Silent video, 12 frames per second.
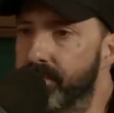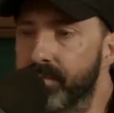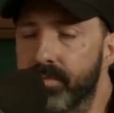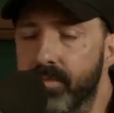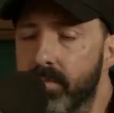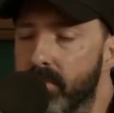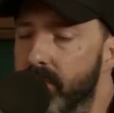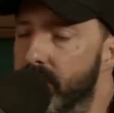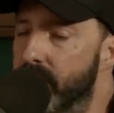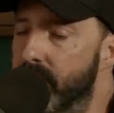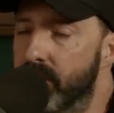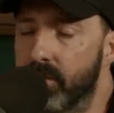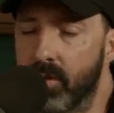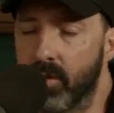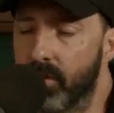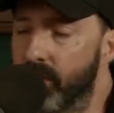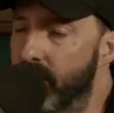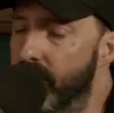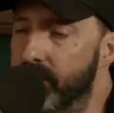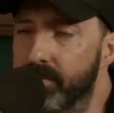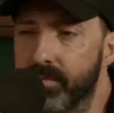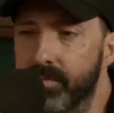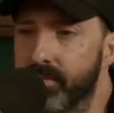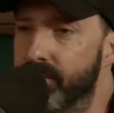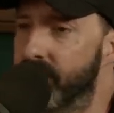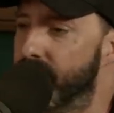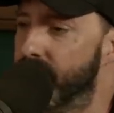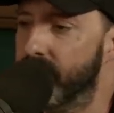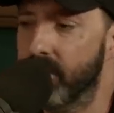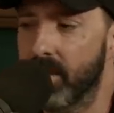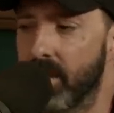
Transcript: yeah, so, so good. good.